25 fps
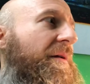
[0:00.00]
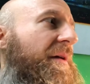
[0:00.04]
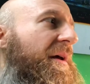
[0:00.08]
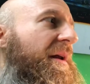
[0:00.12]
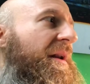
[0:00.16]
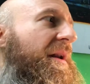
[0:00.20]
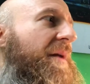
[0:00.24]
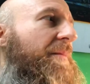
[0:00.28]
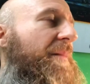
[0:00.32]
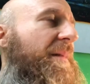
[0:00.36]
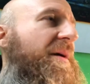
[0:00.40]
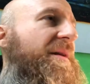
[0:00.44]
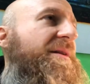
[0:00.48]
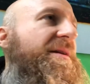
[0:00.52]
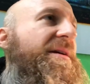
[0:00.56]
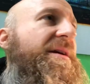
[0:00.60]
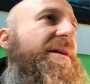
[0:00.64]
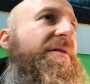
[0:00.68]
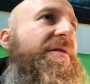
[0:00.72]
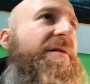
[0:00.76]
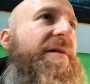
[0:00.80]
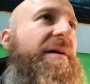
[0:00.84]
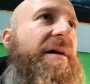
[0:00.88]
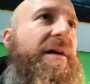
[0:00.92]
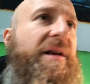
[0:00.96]
in a
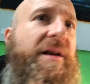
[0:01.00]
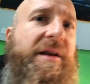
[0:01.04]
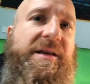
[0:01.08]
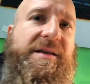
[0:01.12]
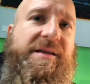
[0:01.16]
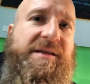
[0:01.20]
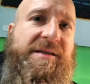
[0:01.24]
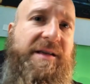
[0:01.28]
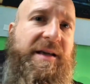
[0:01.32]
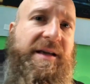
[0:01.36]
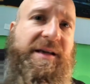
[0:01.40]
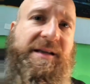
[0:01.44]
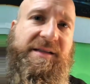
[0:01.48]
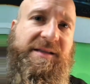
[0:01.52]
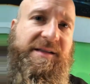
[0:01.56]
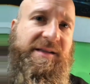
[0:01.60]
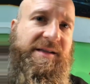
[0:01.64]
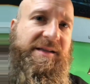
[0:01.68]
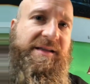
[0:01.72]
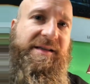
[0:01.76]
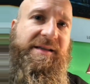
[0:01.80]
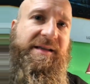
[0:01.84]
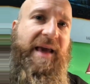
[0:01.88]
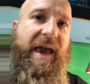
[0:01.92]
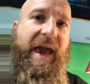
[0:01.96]
materialistic
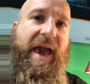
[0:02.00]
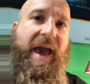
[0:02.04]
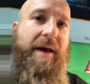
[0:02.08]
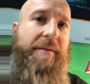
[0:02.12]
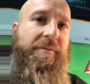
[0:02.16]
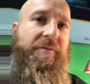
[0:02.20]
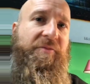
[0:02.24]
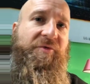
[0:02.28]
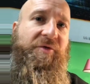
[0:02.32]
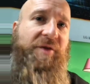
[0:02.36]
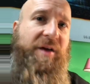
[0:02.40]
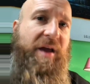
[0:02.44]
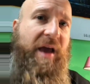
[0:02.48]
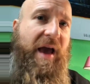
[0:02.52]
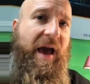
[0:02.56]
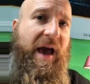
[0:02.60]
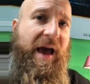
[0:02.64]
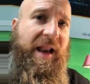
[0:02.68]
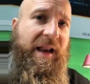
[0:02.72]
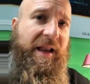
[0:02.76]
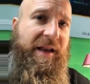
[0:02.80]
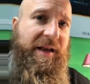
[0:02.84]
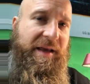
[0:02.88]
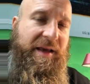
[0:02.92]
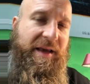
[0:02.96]
scam
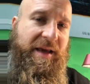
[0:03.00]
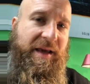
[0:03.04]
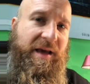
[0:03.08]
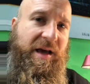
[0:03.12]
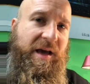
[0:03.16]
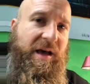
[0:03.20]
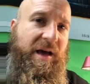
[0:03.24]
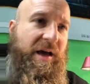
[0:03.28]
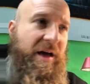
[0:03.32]
reality